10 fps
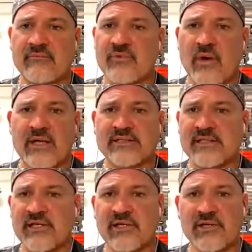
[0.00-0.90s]
twice a
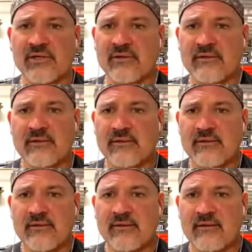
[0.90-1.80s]
year,
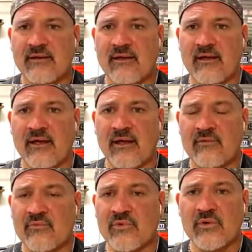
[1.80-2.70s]

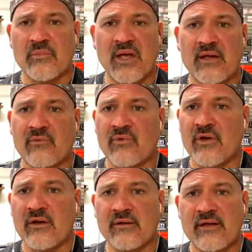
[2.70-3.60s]
and we'll make a
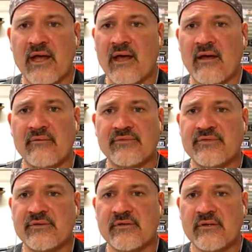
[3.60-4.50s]
run of
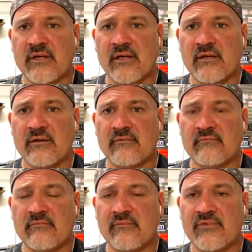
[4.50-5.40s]
knives and
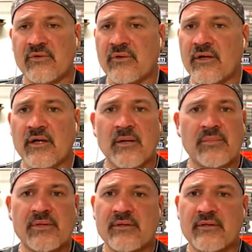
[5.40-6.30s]
do it up
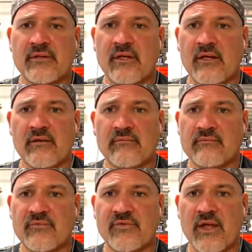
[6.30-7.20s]
and
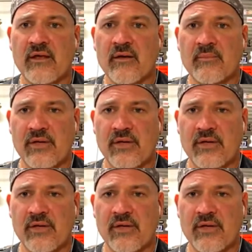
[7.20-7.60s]
stay up